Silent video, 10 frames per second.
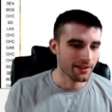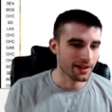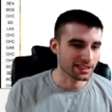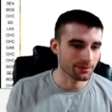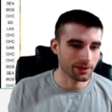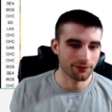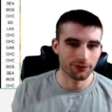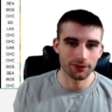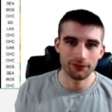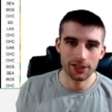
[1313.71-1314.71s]
that's going to be it
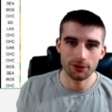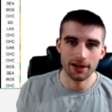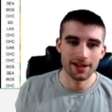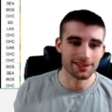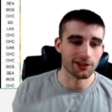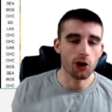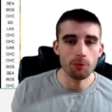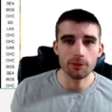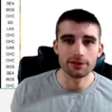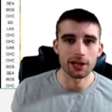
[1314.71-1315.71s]
for the video, guys. I hope
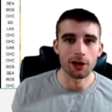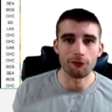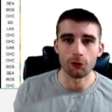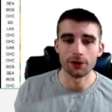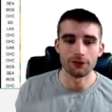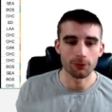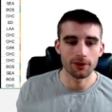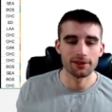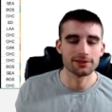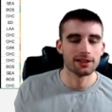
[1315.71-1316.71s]
it was helpful, and if it
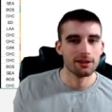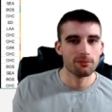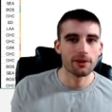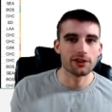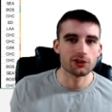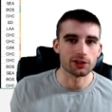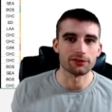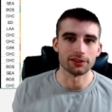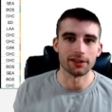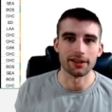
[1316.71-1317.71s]
was, make sure you leave
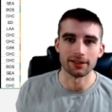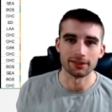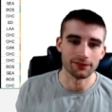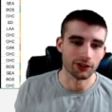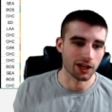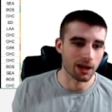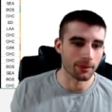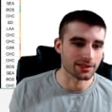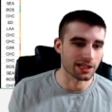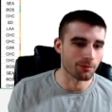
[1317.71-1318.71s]
a like and leave your
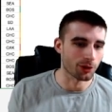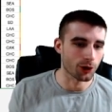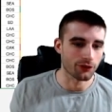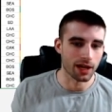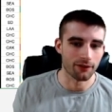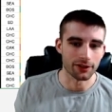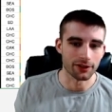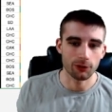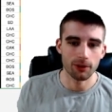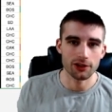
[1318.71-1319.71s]
comments down below if you have any
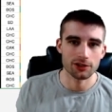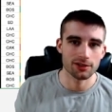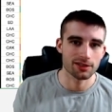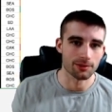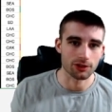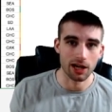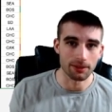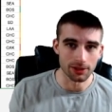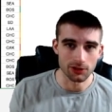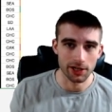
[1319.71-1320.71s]
questions. Subscribe
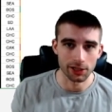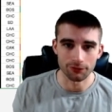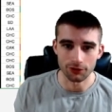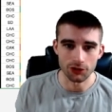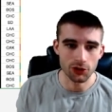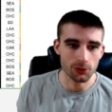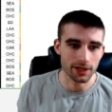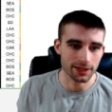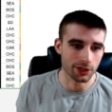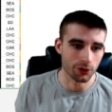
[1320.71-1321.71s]
to the channel if you're new.
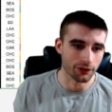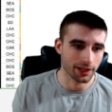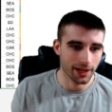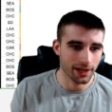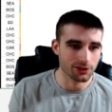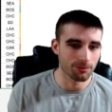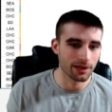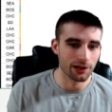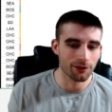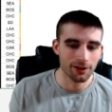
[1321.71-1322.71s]
Hit that notification
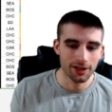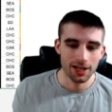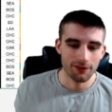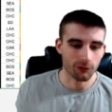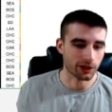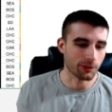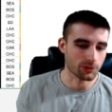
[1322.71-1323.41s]
bell. If you want to help